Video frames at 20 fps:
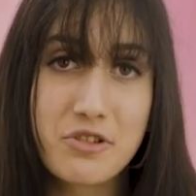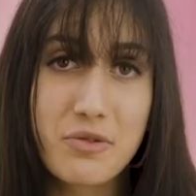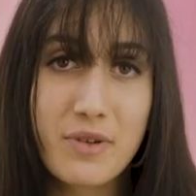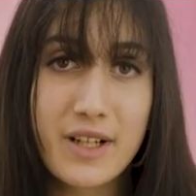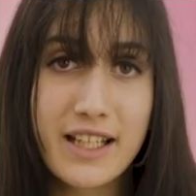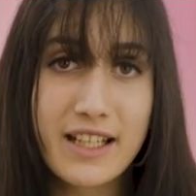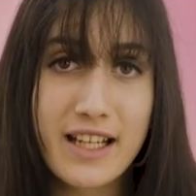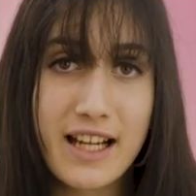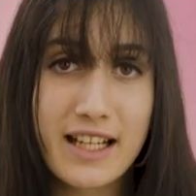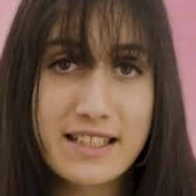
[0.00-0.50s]

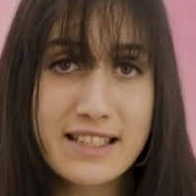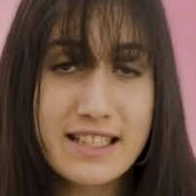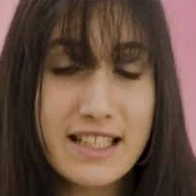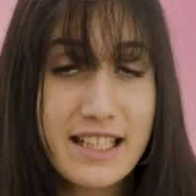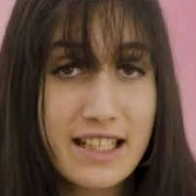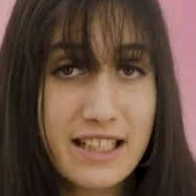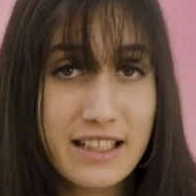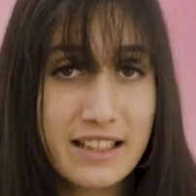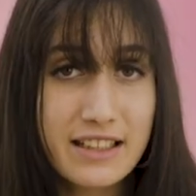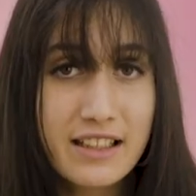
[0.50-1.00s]

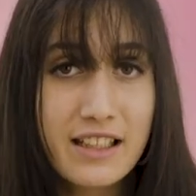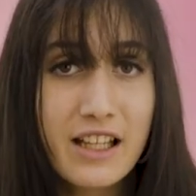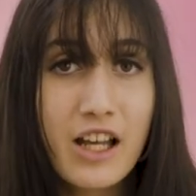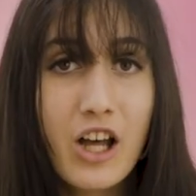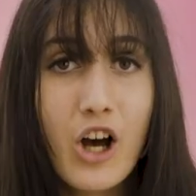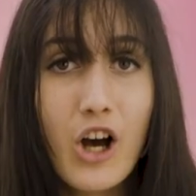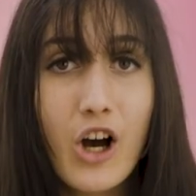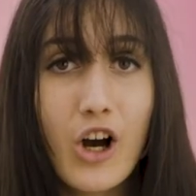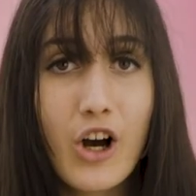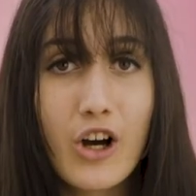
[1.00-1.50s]
2019,
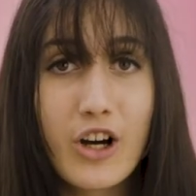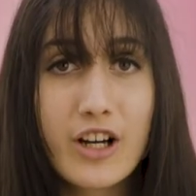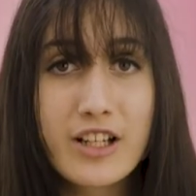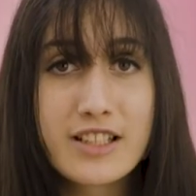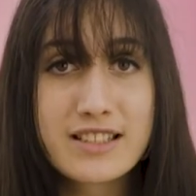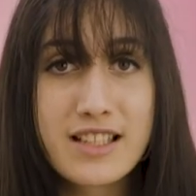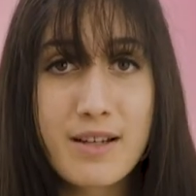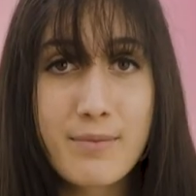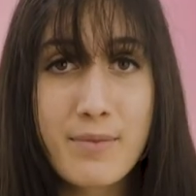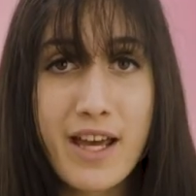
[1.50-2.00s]

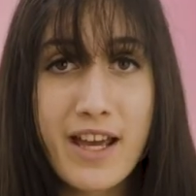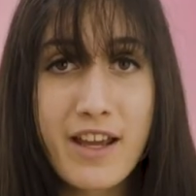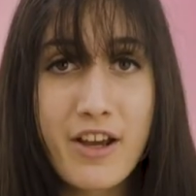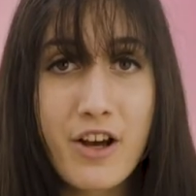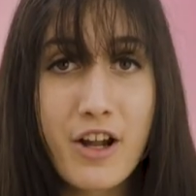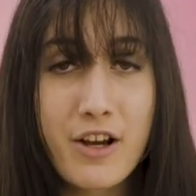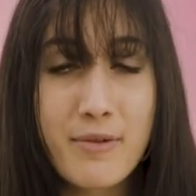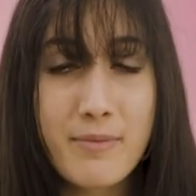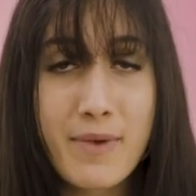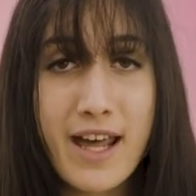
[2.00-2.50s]
our
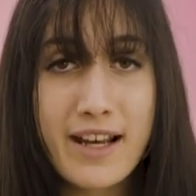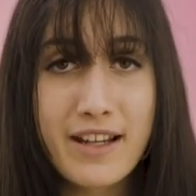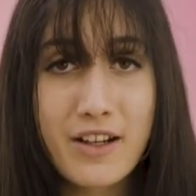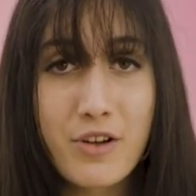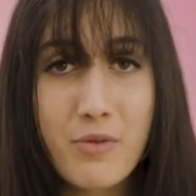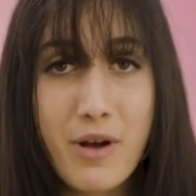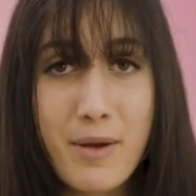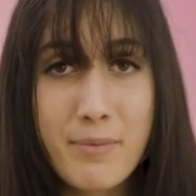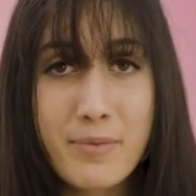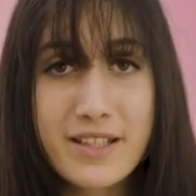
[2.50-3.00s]

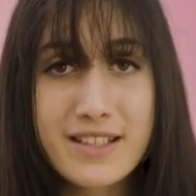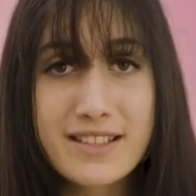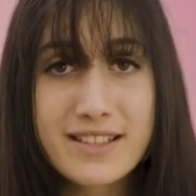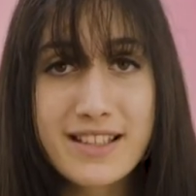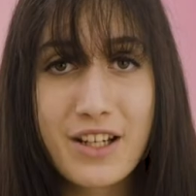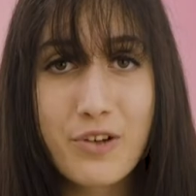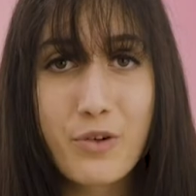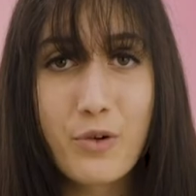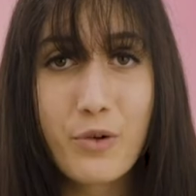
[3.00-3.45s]
semi-automatic weapons can